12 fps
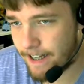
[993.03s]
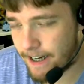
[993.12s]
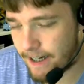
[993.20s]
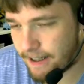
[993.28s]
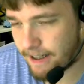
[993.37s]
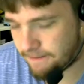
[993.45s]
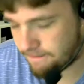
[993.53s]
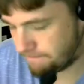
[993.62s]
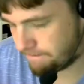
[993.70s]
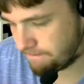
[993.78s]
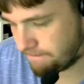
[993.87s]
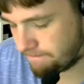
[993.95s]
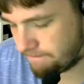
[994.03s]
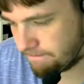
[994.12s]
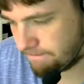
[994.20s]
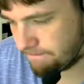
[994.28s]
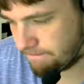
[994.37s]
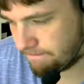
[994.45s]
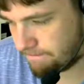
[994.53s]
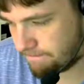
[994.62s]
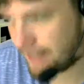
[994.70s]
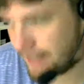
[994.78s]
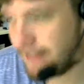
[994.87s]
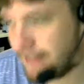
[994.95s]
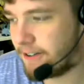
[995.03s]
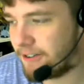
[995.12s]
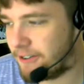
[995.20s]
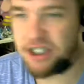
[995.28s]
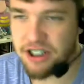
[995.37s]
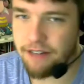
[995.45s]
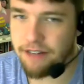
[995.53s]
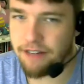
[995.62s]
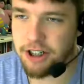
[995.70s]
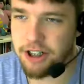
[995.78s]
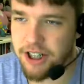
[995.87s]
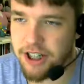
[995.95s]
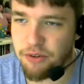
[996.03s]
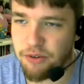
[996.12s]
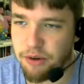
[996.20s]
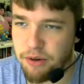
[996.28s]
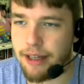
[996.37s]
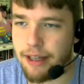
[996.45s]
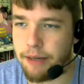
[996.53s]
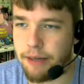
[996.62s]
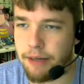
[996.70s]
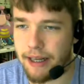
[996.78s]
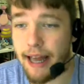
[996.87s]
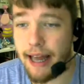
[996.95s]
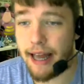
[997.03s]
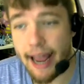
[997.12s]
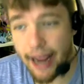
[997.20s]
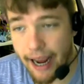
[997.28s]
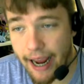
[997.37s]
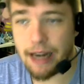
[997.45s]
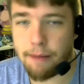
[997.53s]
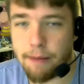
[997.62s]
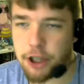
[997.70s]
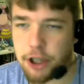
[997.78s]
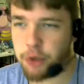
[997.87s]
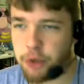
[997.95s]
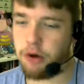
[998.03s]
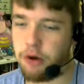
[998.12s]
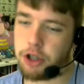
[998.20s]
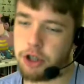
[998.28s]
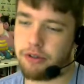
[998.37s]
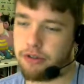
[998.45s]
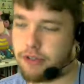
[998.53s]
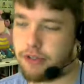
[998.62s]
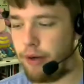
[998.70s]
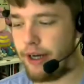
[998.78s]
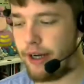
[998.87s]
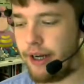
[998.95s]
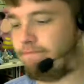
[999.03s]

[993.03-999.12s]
Oh. I literally just got finished saying I don't want to battle anybody. And I managed to avoid you until this point.